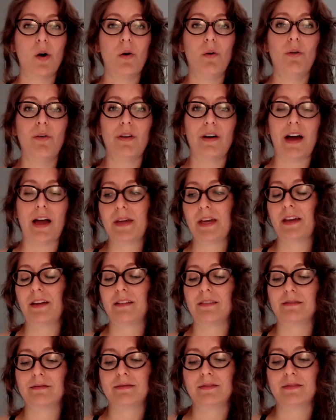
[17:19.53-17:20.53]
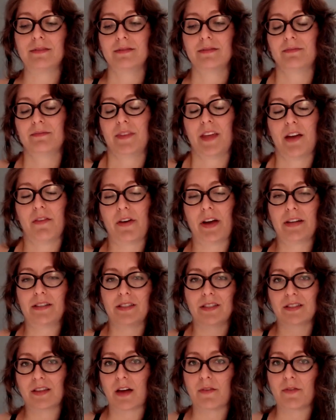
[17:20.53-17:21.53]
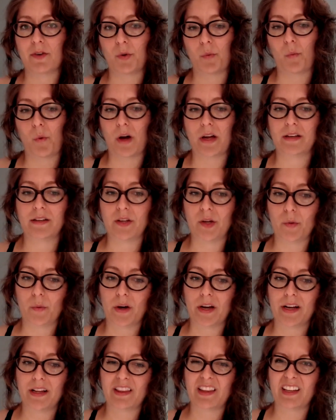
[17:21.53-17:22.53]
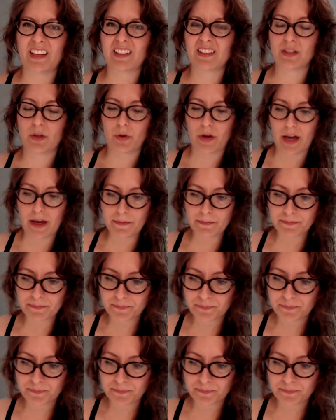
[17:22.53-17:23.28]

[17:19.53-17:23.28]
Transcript: So, I mean, if I discover one new one, I think it's okay.